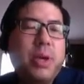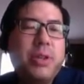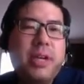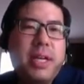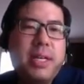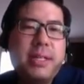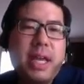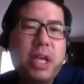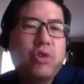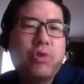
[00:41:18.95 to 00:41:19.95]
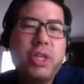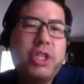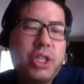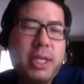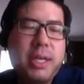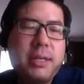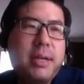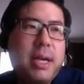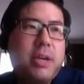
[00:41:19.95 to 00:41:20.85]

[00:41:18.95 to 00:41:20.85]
whether it is a Christian,